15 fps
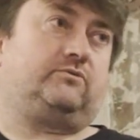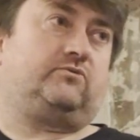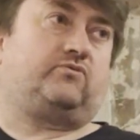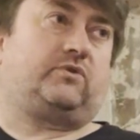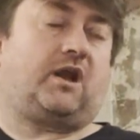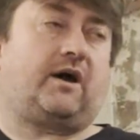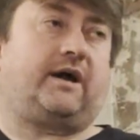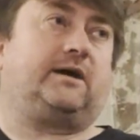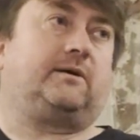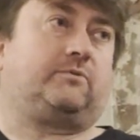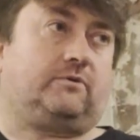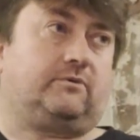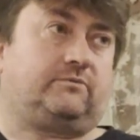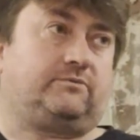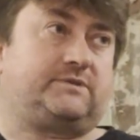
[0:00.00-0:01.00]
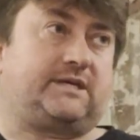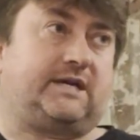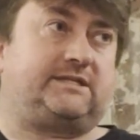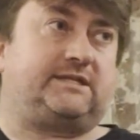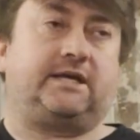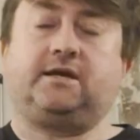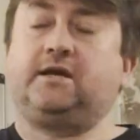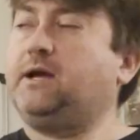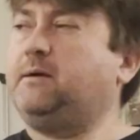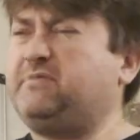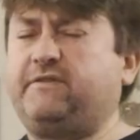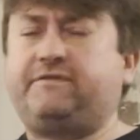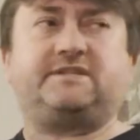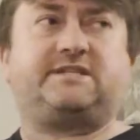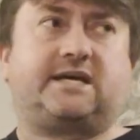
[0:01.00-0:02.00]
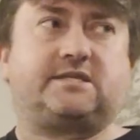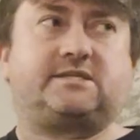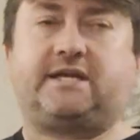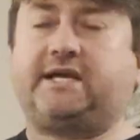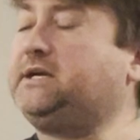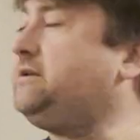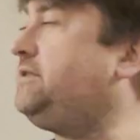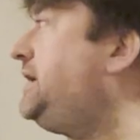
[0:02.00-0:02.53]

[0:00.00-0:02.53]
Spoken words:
reliable setting, but for testing and